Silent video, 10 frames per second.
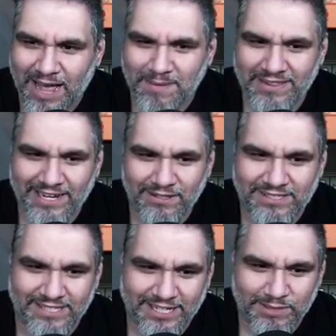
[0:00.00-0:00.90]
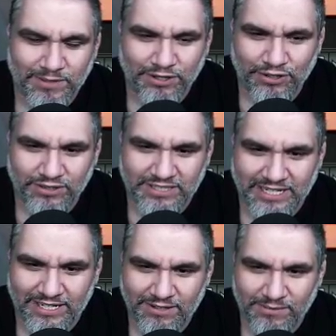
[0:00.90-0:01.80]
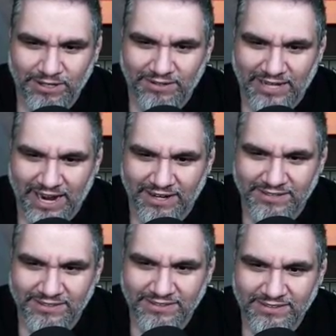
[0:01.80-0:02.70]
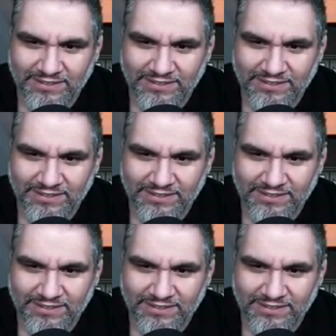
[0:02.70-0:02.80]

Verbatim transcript: I mean, they go six, we go thirteen, we go land.